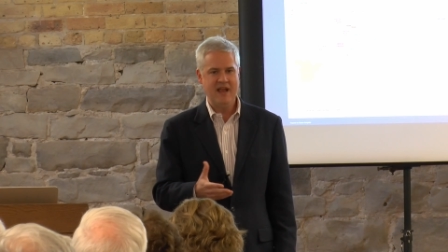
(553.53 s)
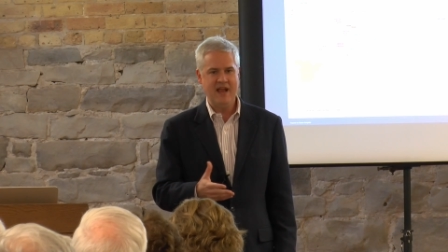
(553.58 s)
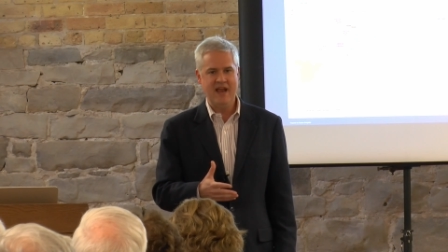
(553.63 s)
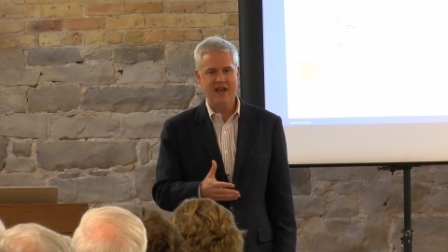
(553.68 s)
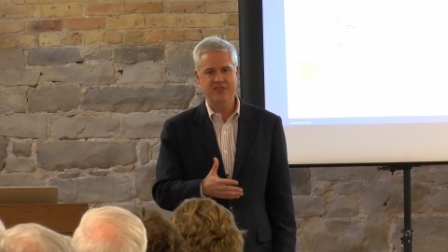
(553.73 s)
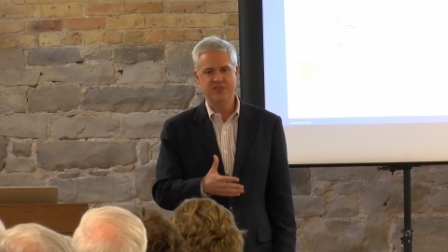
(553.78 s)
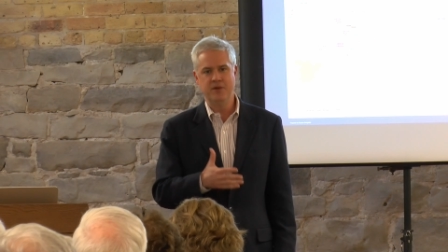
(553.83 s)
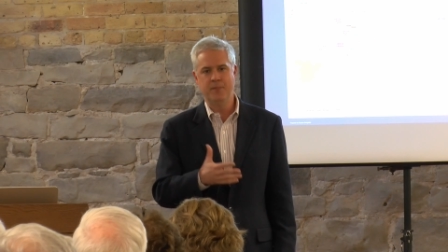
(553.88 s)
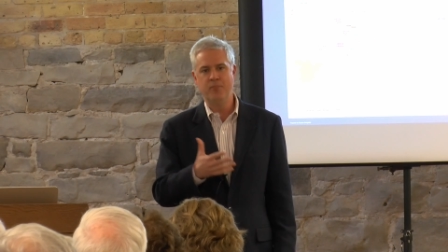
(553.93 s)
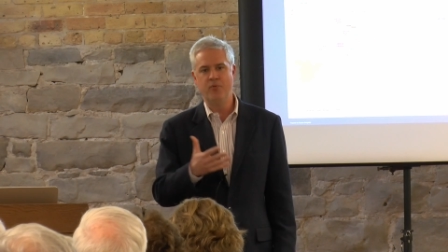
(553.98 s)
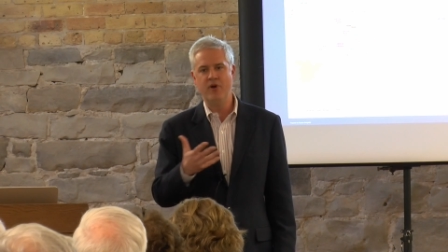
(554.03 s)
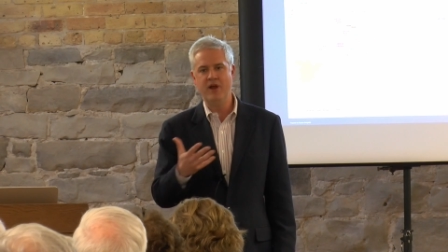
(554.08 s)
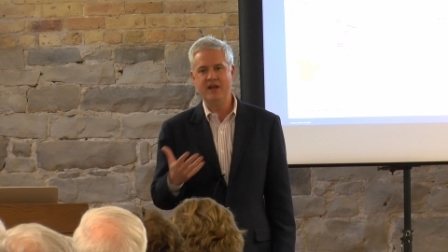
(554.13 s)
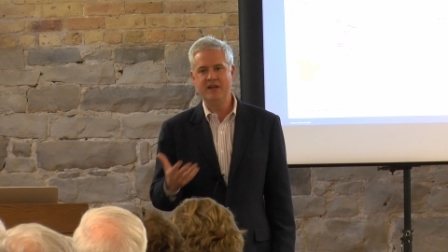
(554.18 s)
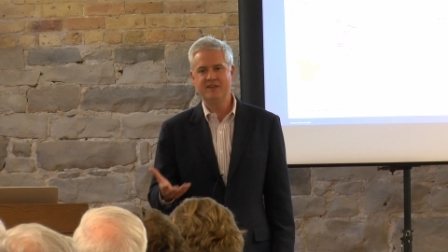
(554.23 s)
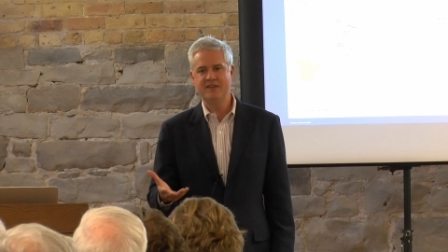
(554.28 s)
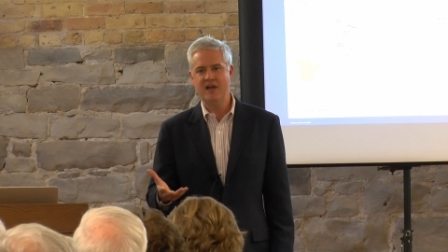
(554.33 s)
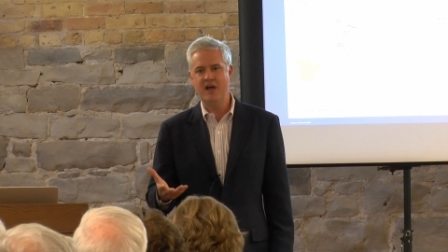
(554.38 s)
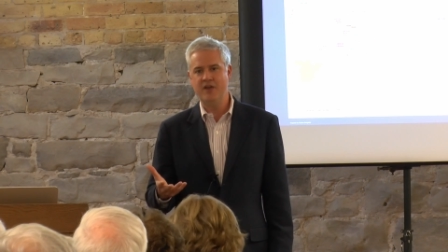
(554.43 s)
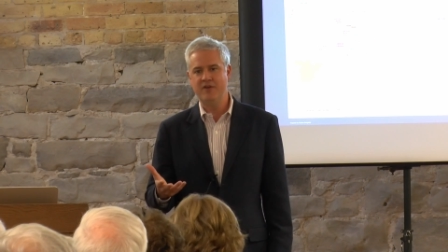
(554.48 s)
and the
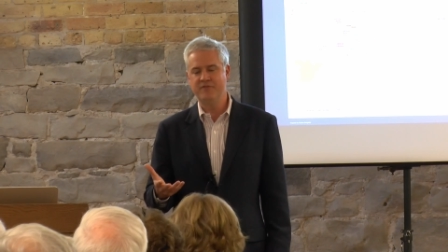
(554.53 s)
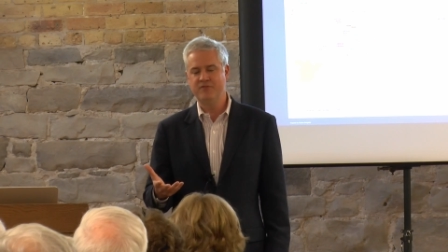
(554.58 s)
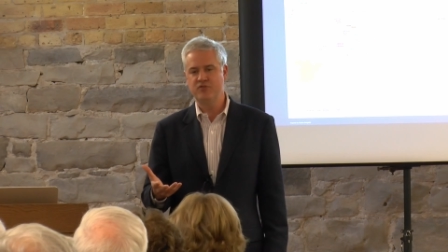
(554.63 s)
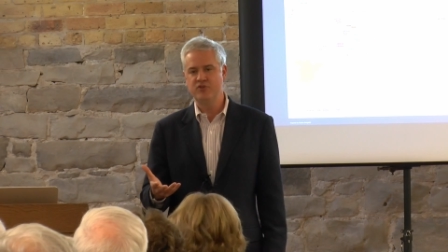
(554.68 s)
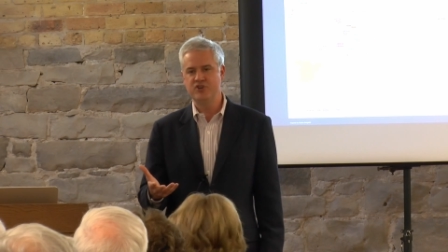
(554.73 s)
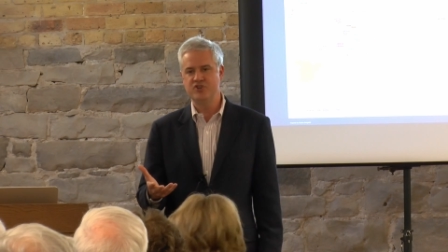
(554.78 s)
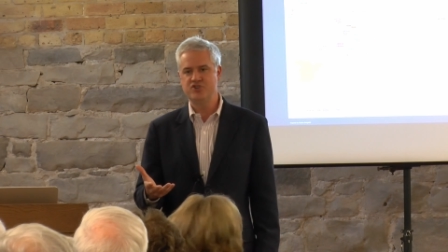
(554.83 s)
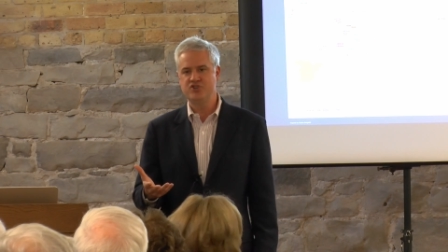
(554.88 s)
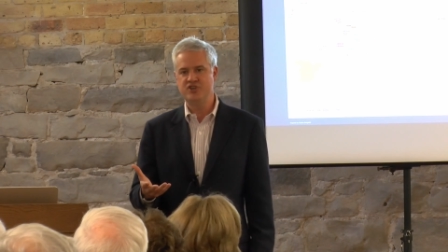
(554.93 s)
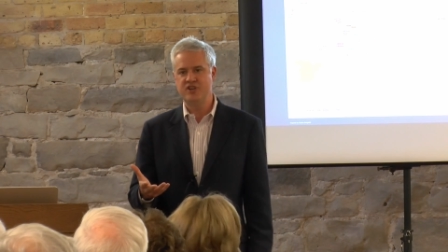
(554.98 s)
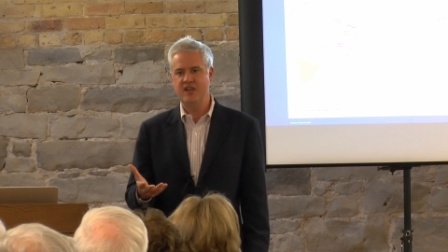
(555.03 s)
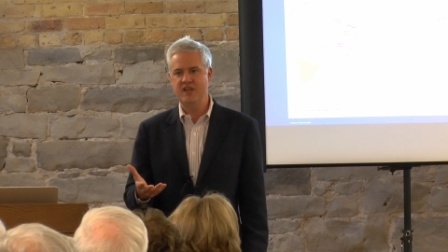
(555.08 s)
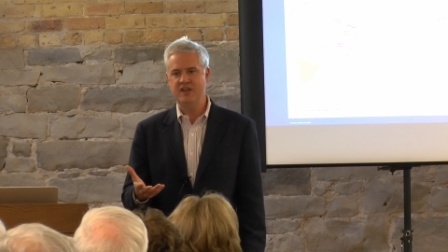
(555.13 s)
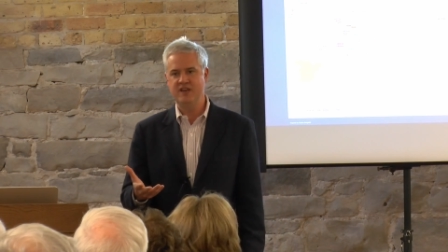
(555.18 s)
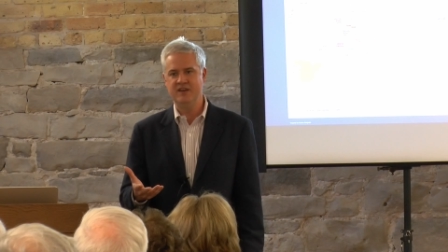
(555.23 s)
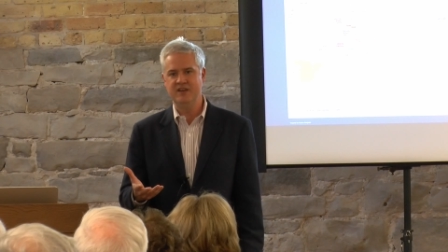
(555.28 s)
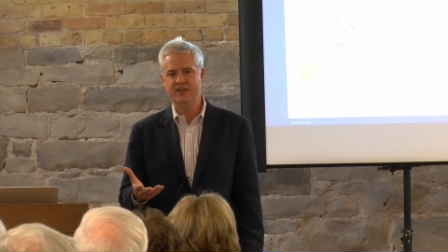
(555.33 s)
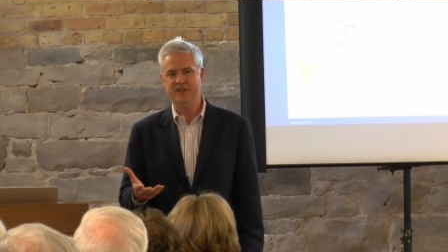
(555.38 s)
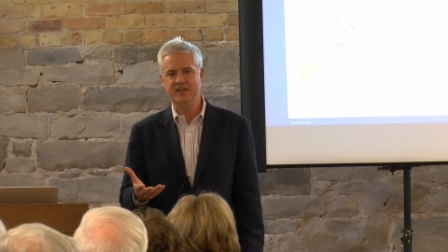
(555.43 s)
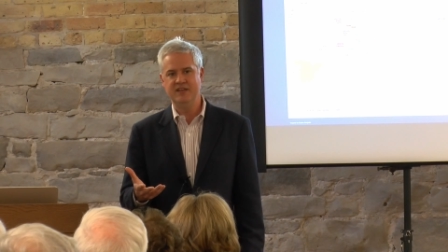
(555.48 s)
breakdown of
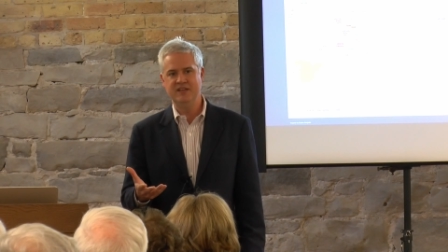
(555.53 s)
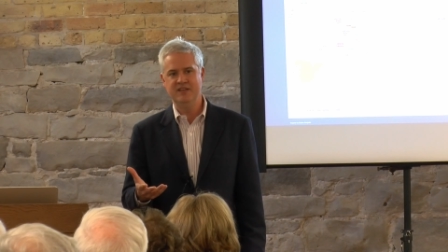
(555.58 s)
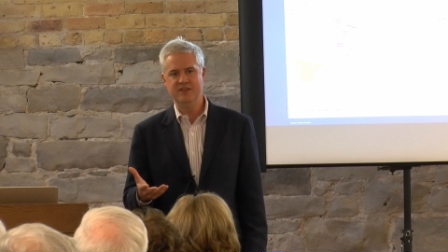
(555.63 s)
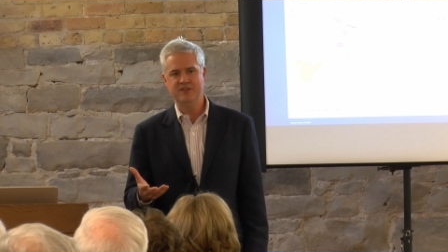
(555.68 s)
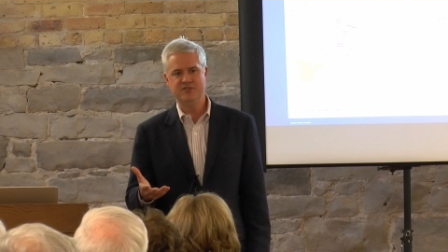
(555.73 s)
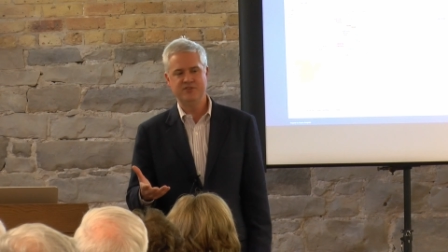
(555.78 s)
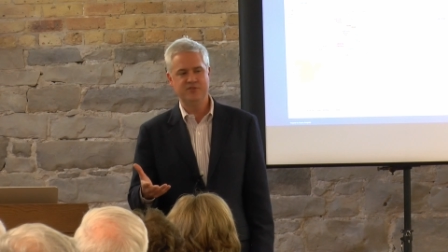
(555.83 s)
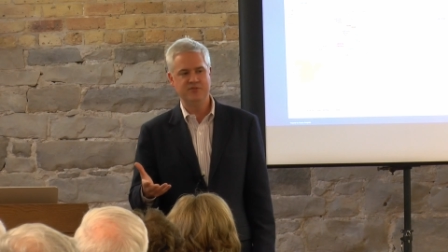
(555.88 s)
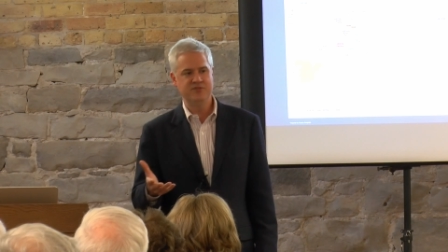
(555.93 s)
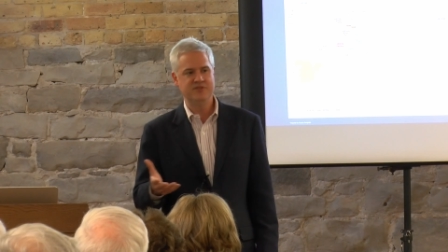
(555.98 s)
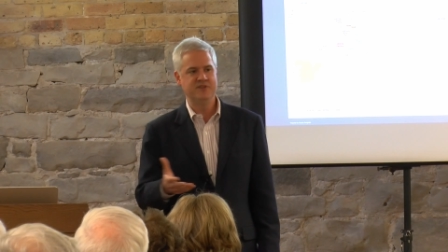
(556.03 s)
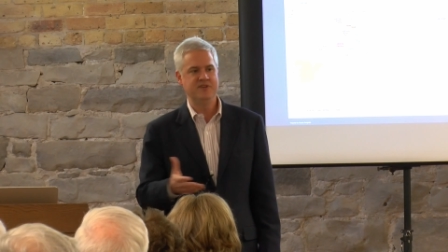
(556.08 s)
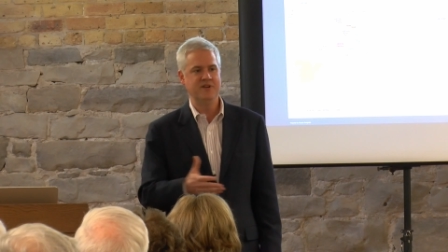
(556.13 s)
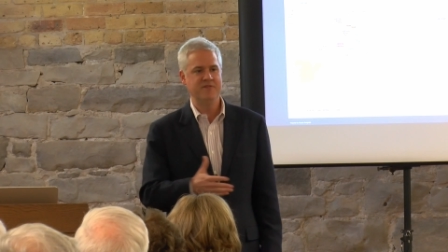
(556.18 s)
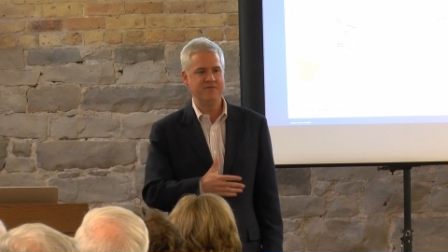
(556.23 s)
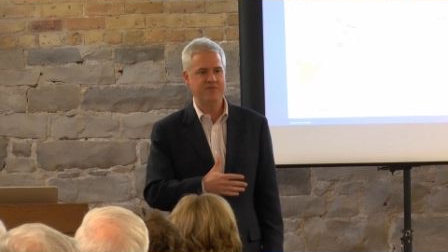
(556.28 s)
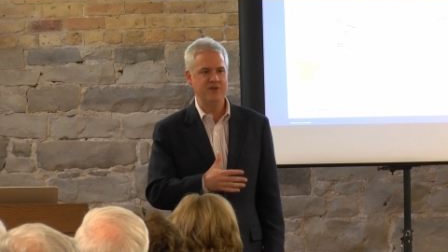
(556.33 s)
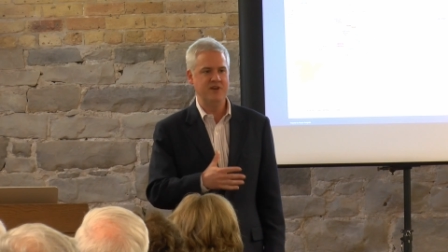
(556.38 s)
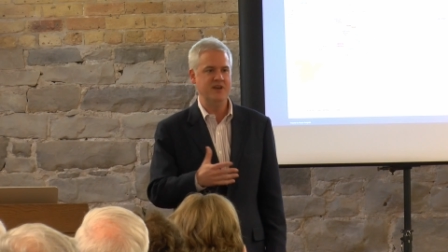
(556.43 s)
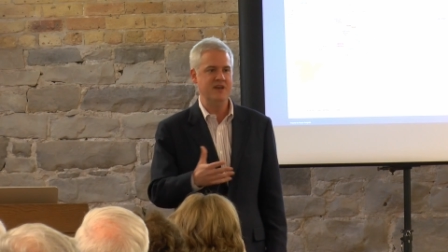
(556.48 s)
Christianity into
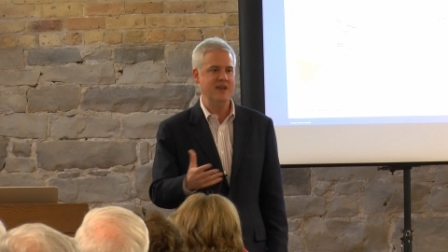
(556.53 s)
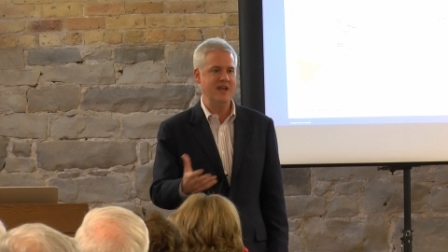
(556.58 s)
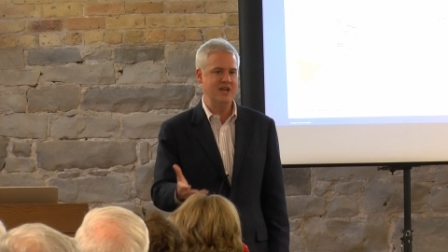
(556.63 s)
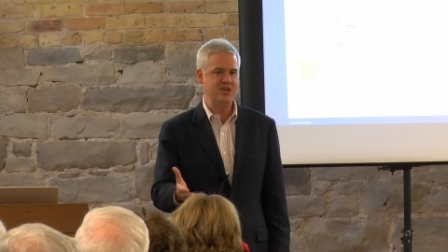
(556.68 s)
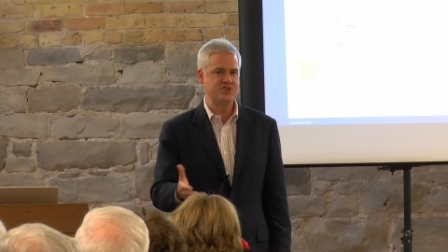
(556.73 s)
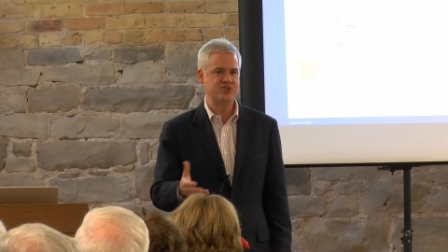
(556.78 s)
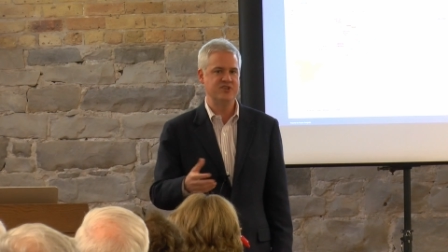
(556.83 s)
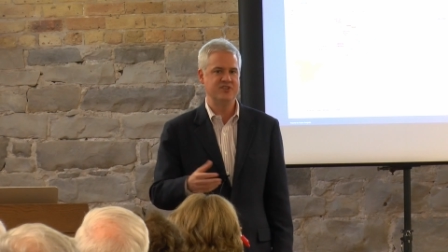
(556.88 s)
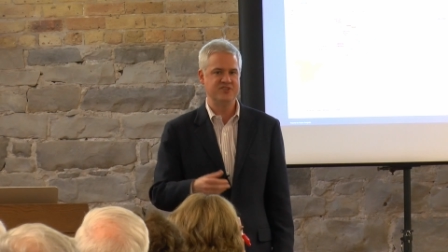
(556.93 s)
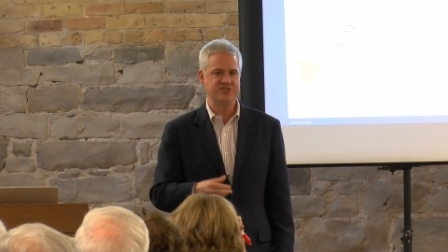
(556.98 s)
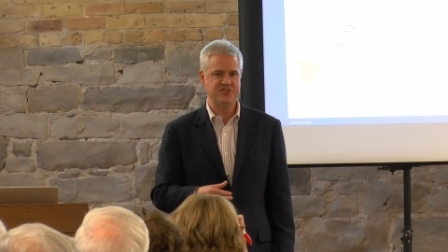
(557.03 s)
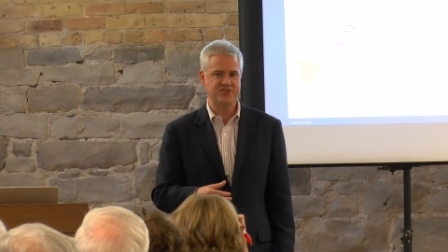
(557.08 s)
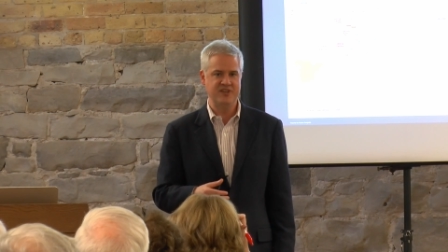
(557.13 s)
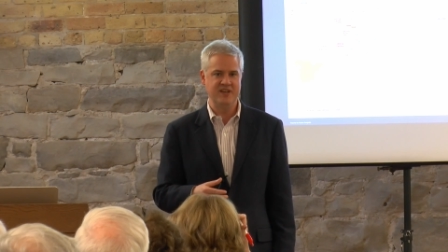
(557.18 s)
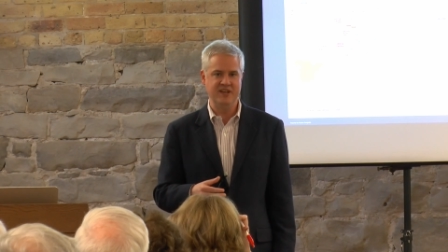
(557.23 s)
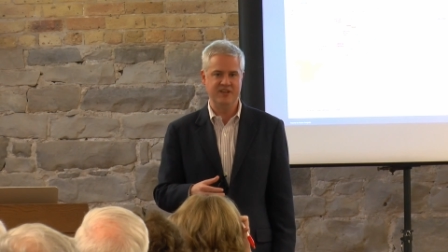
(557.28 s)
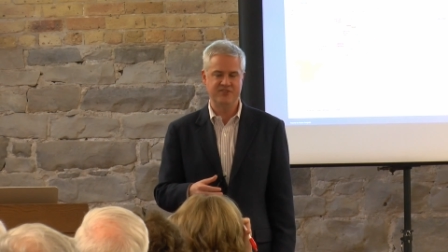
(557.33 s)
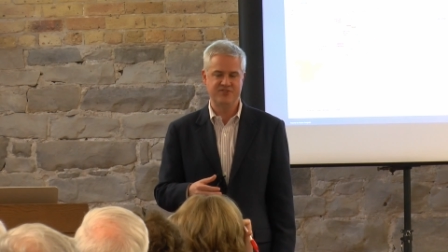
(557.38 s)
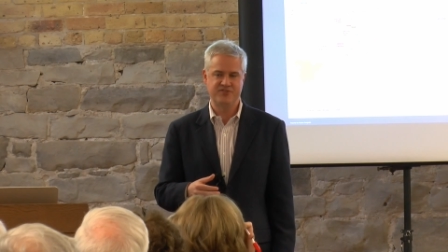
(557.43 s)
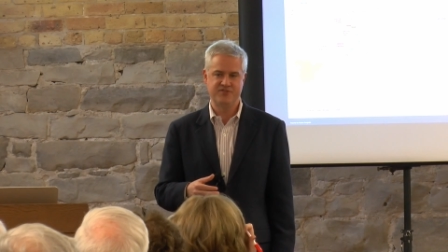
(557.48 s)
different nation
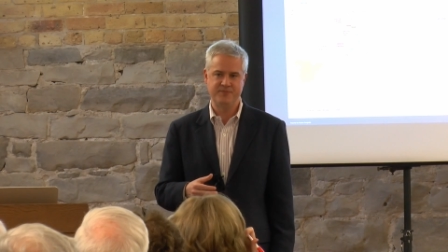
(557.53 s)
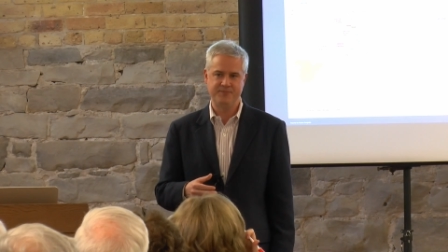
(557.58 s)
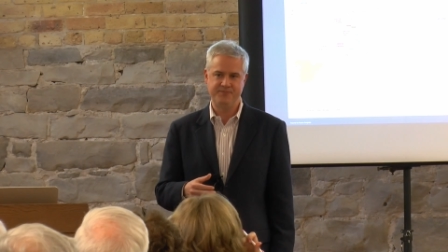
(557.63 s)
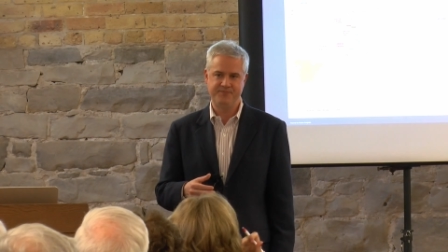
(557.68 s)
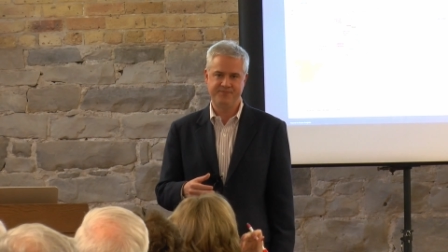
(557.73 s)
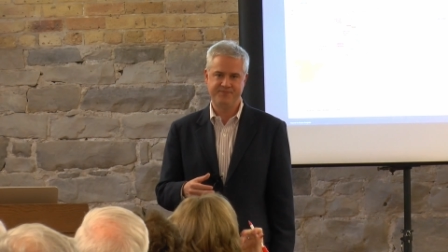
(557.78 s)
states.